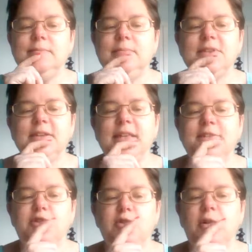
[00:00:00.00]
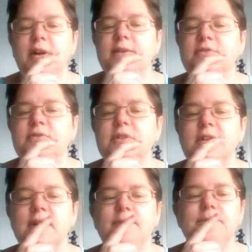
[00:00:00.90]
said that to Nora too, that
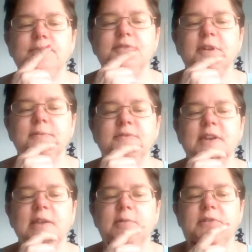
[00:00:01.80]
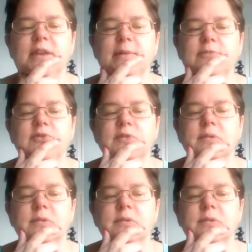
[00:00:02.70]
I'm sucky with names.